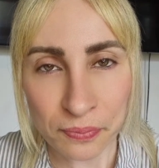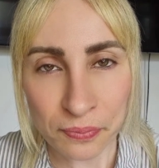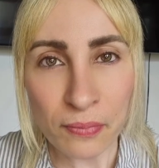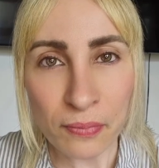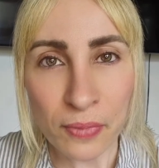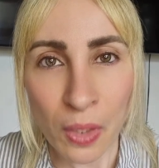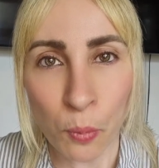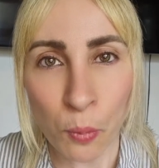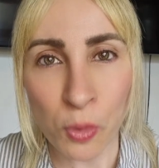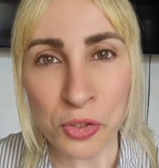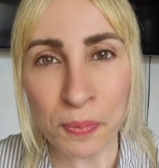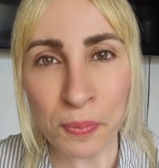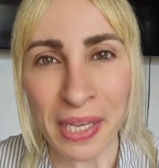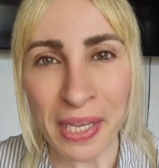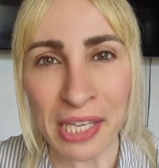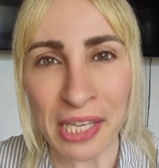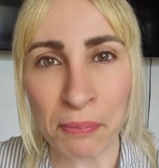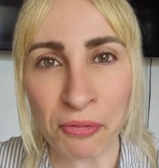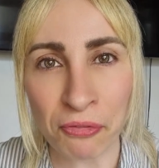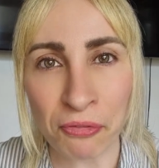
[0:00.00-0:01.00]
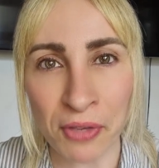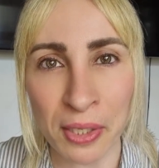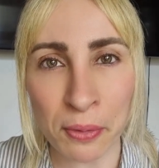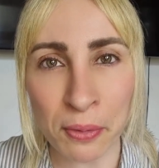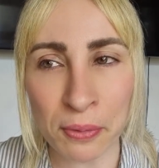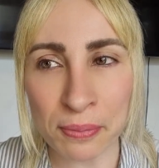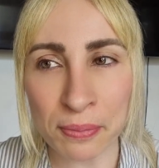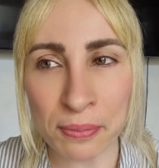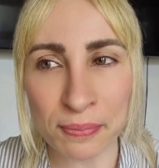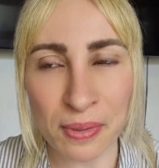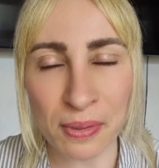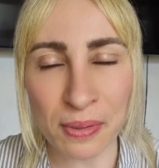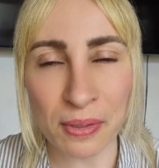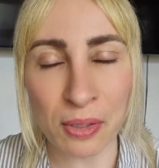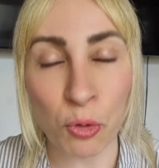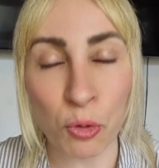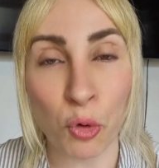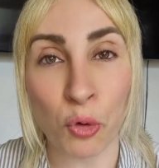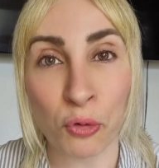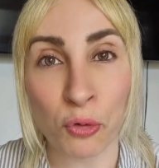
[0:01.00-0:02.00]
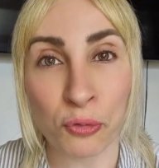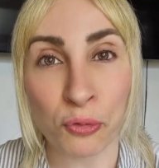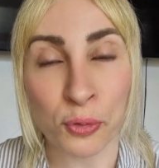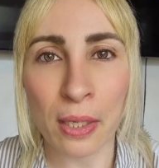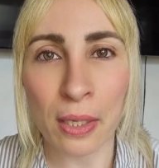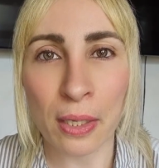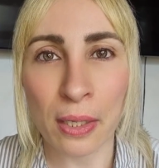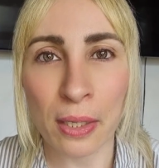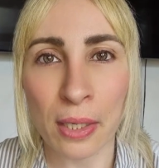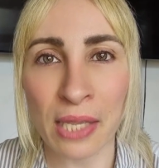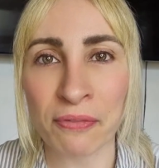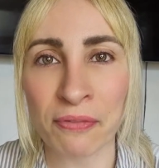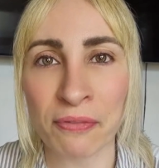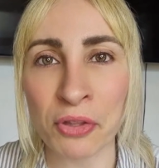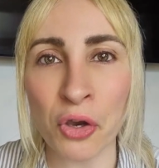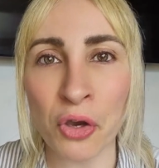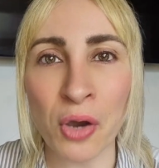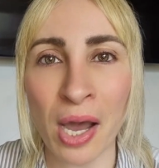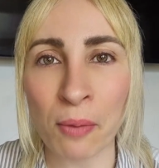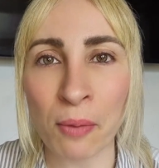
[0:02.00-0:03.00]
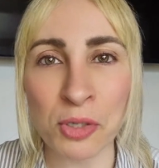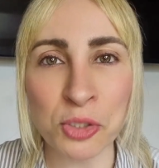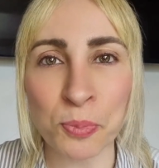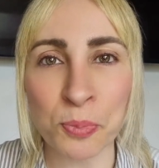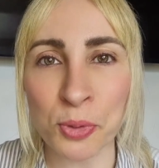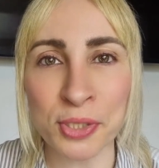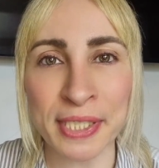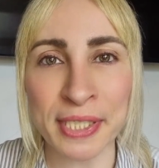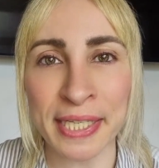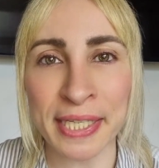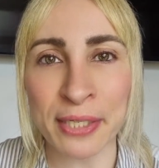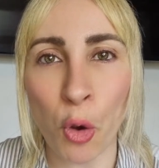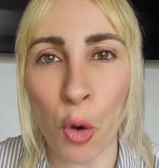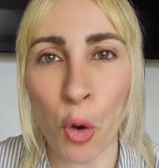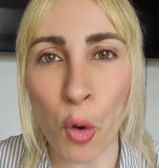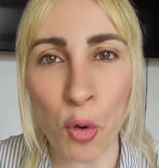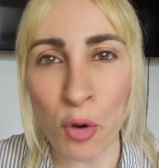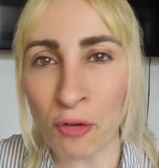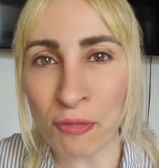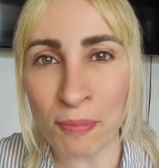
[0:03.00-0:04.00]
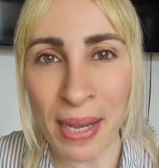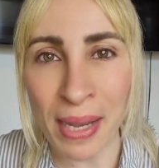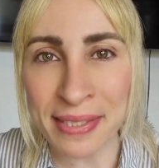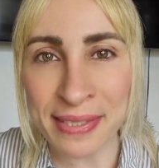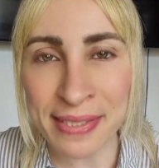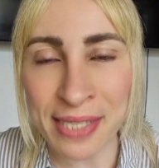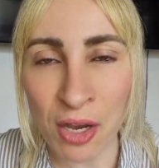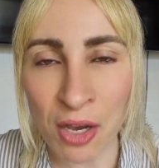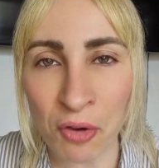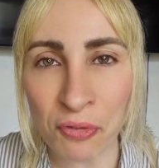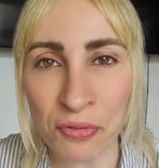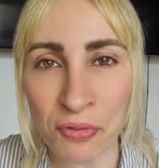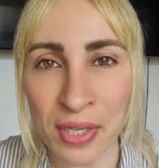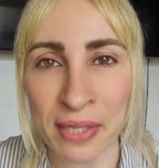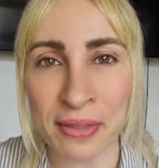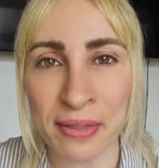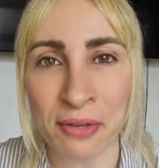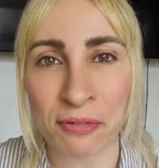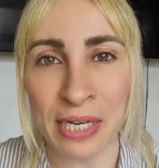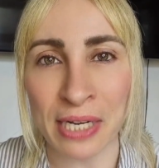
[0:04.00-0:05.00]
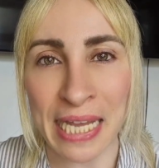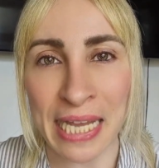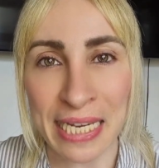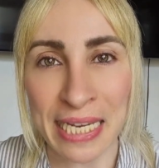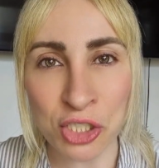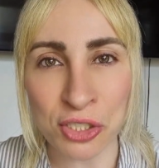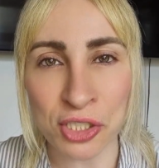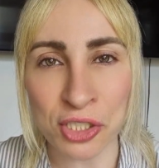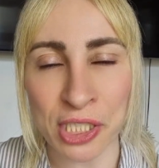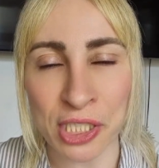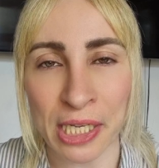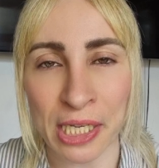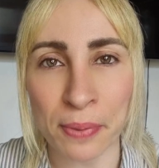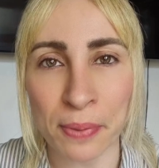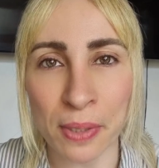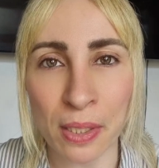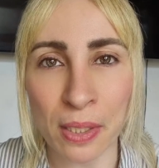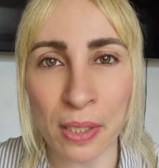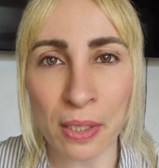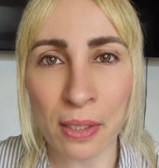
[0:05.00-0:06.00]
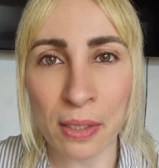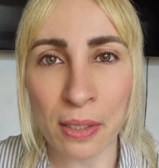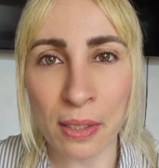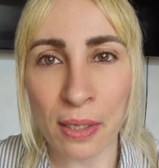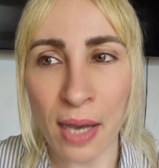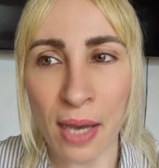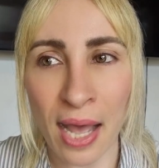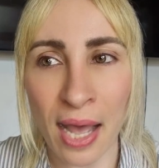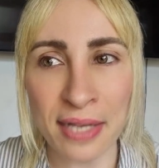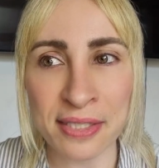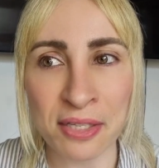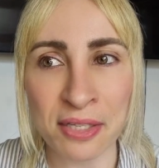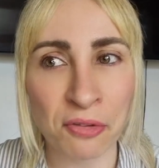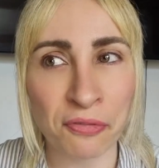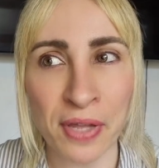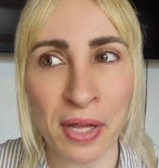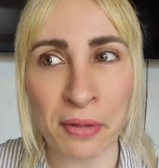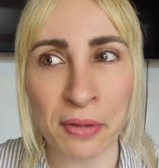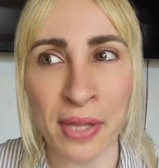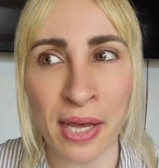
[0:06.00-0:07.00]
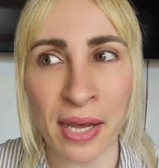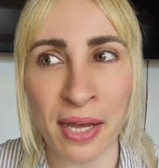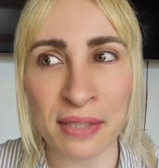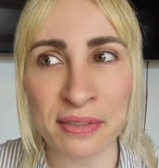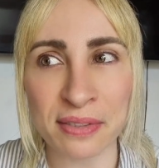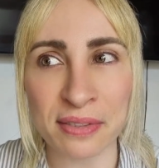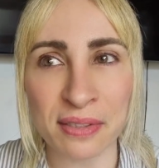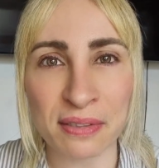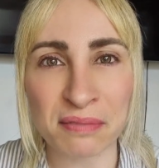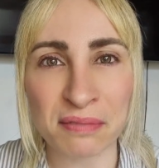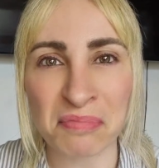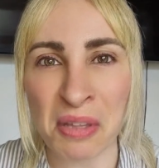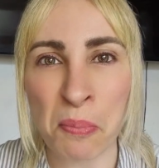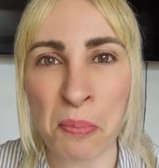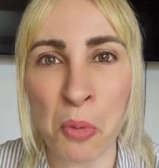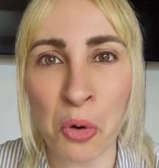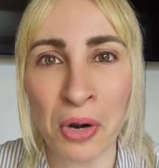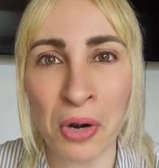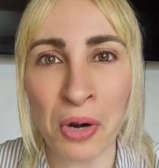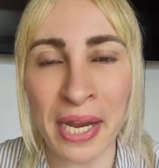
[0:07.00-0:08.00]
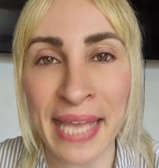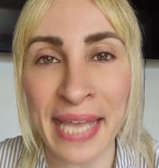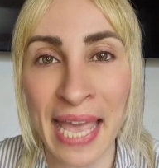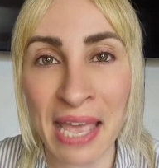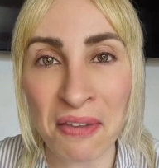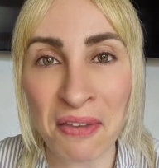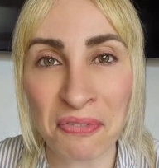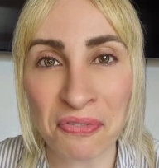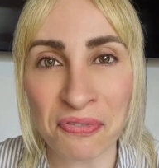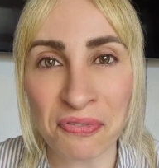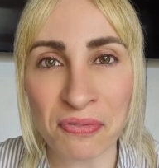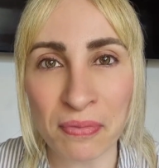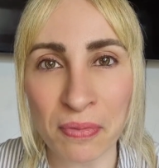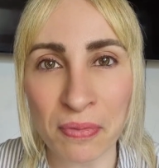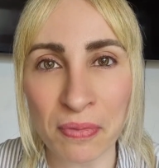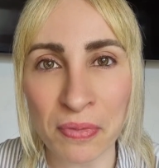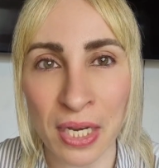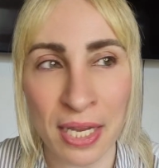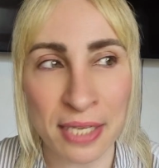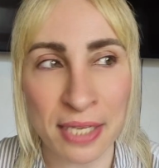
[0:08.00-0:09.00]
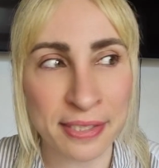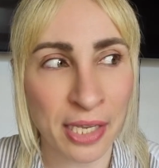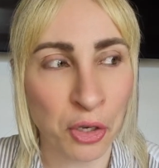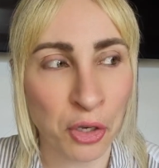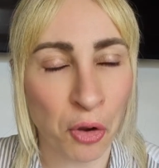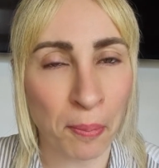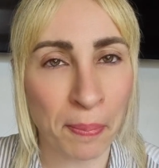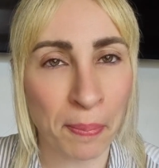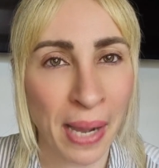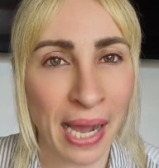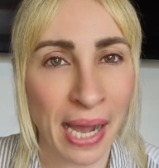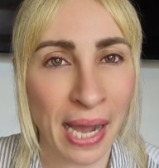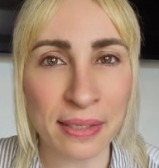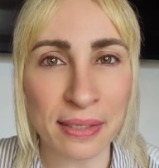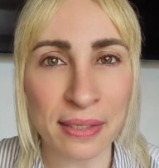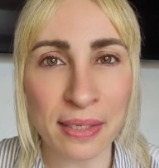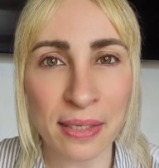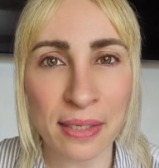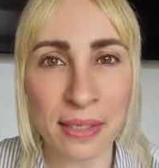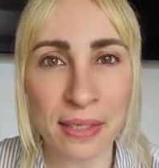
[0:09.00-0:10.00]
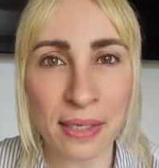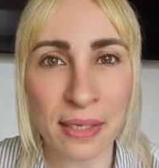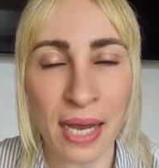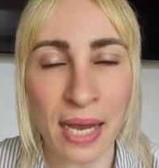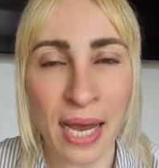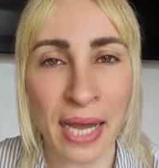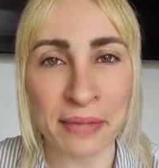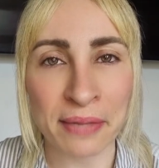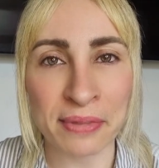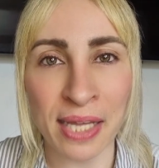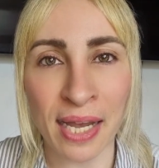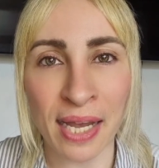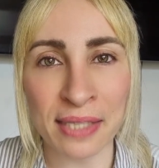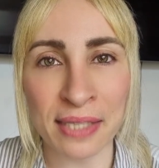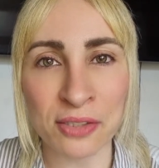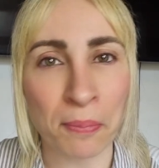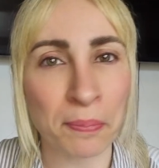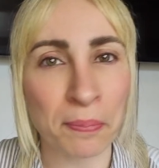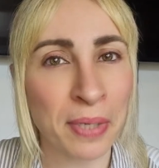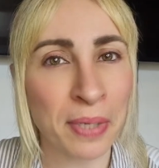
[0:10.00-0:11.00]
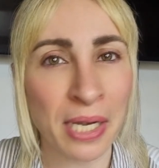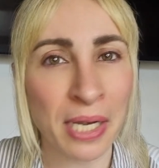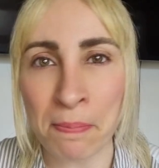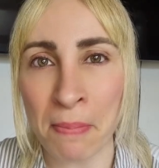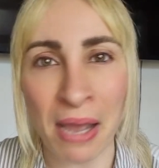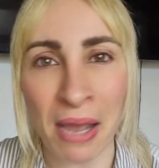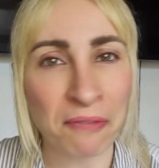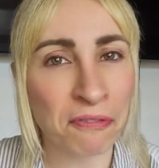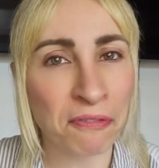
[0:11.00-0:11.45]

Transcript: was making me feel awful. Even though I was putting all of myself in the relationship, I still felt that the more I gave, the less I got back. And that completely mind.